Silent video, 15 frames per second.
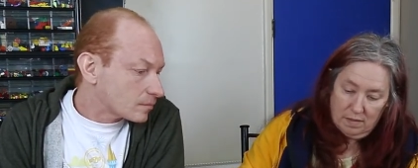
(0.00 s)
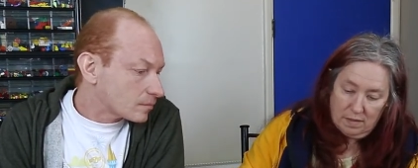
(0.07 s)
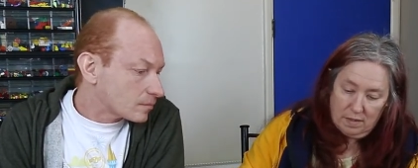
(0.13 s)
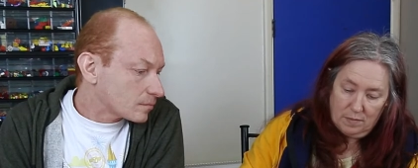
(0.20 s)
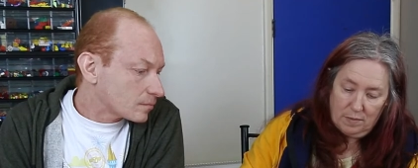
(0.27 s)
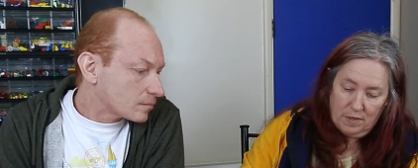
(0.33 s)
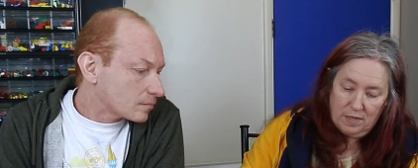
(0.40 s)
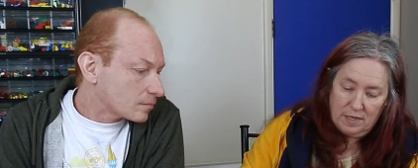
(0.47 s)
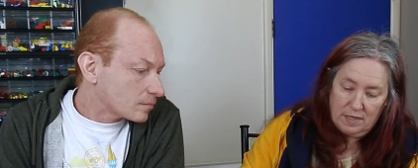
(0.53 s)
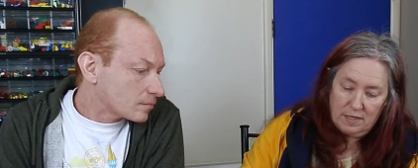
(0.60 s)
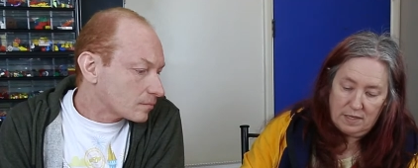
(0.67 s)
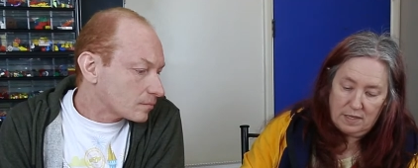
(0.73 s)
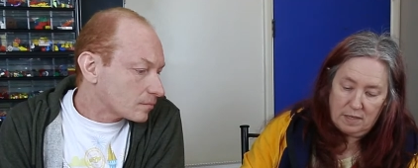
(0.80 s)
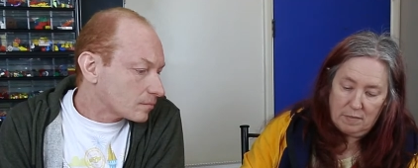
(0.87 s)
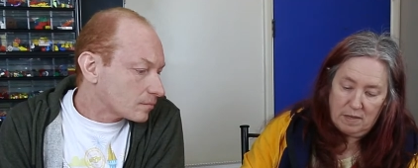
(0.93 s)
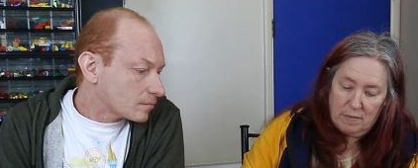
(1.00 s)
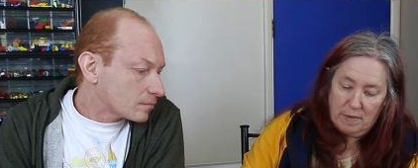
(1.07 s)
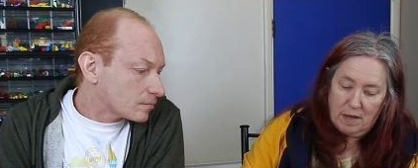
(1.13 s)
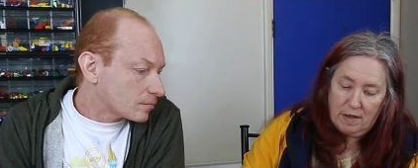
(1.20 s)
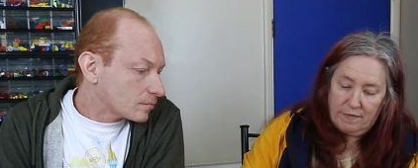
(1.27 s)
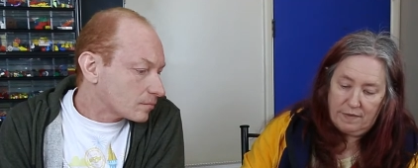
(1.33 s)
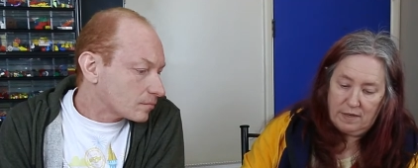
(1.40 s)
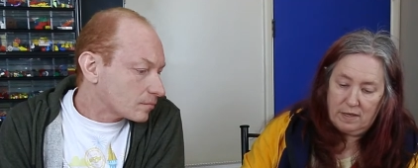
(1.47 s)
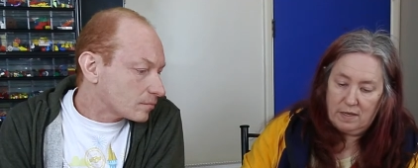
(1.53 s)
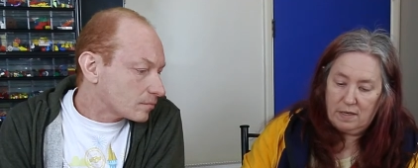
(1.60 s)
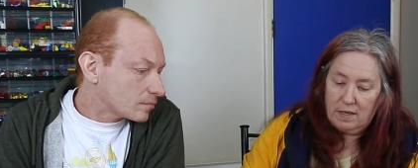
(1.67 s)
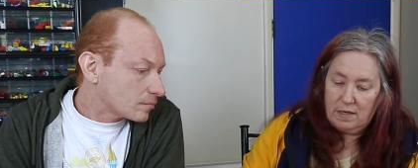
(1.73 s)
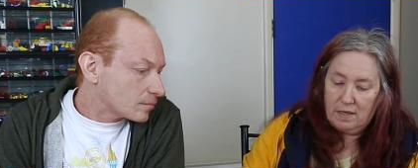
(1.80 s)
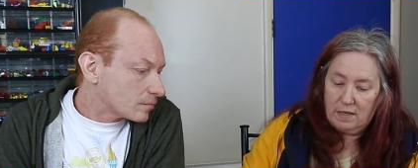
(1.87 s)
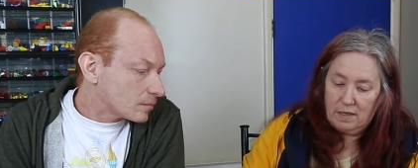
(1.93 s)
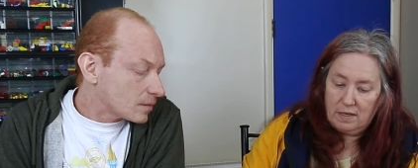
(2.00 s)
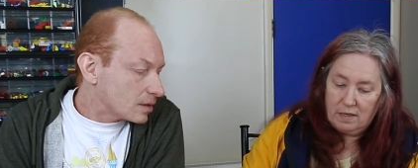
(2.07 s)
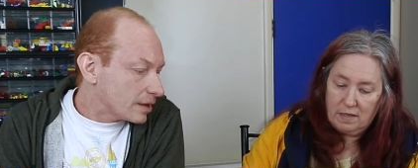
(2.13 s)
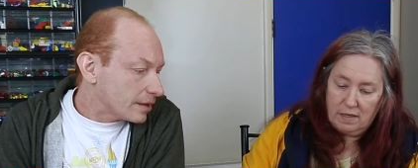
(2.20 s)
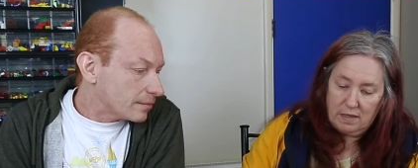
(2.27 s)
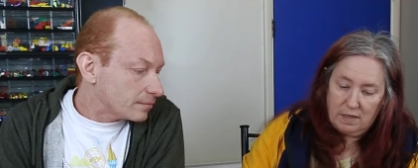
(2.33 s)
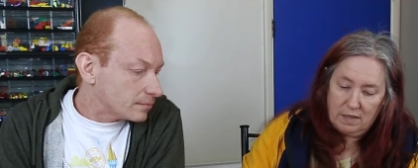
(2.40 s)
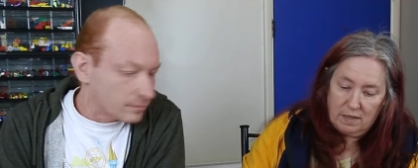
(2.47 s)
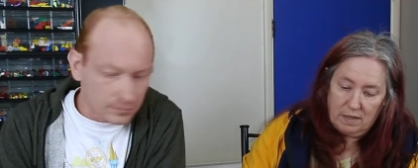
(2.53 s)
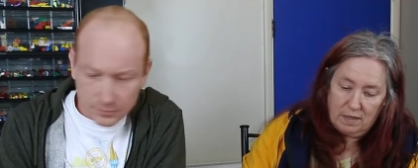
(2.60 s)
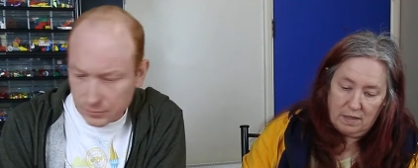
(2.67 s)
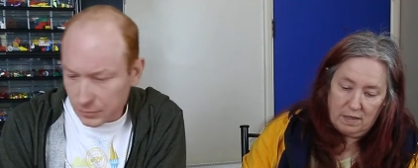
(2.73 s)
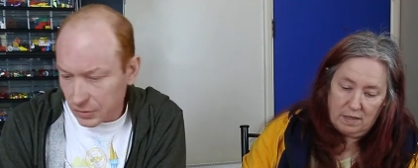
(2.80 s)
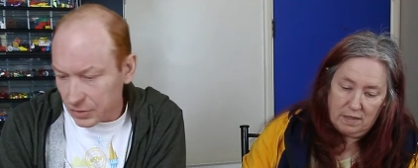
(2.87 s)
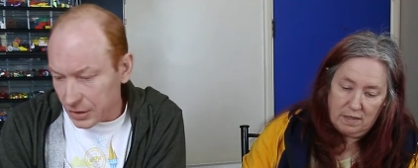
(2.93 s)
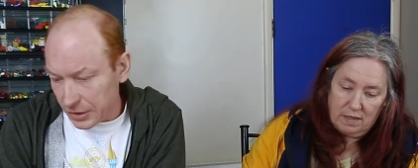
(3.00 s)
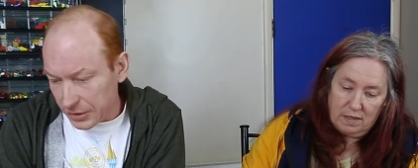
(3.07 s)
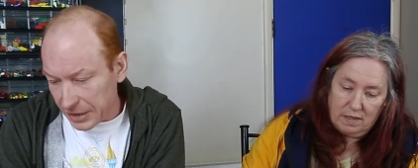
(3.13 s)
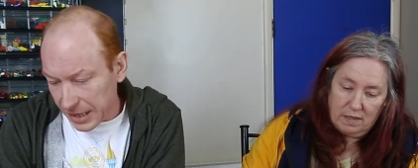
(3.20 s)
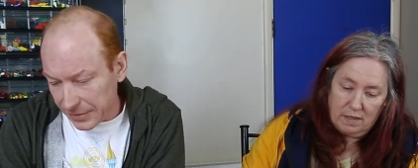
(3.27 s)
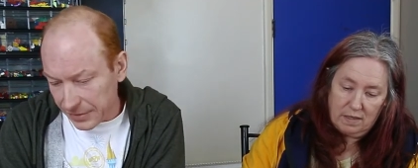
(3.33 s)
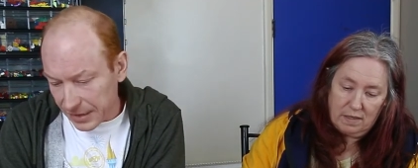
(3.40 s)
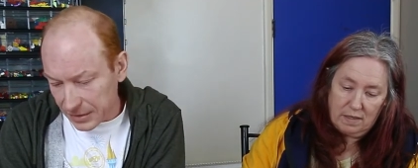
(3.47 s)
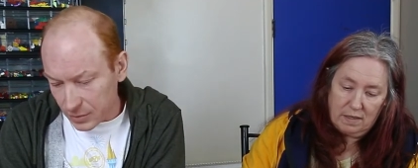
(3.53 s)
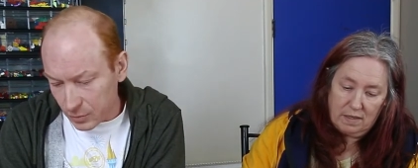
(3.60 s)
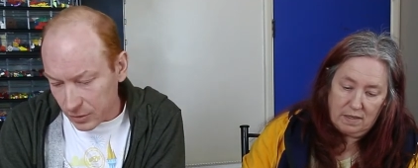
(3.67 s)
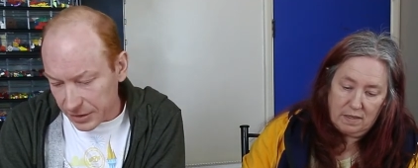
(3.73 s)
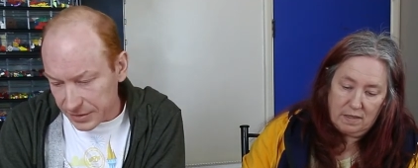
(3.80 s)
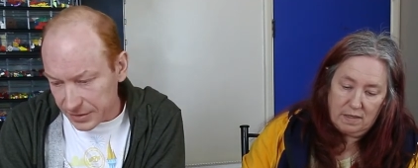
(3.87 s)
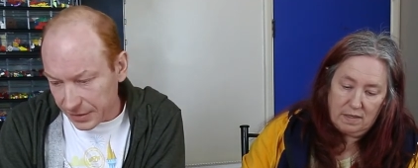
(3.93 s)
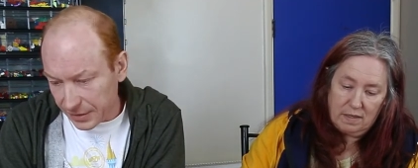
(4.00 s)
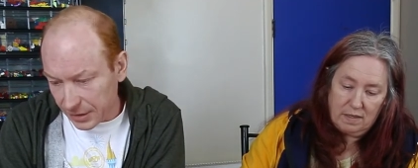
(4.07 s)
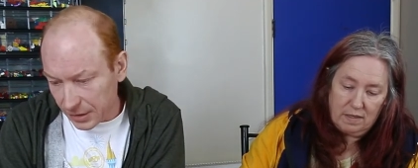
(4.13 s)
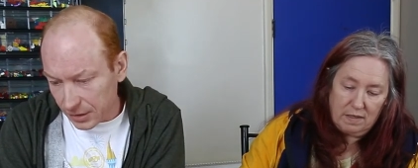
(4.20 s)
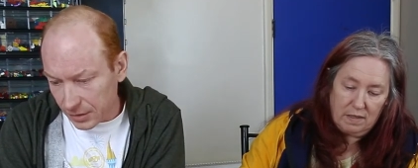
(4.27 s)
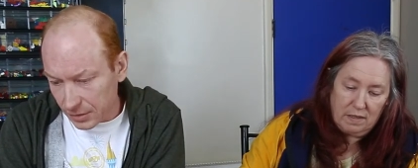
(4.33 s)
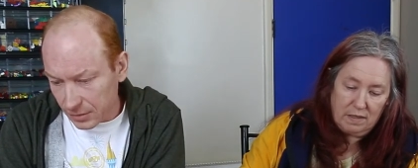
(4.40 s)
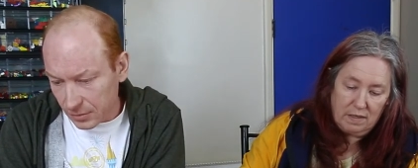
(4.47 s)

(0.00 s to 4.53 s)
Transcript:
Speaker 1: so one of these is going to be the Marvin, isn't it?
Speaker 2: Yeah, because I only had that twice, I think.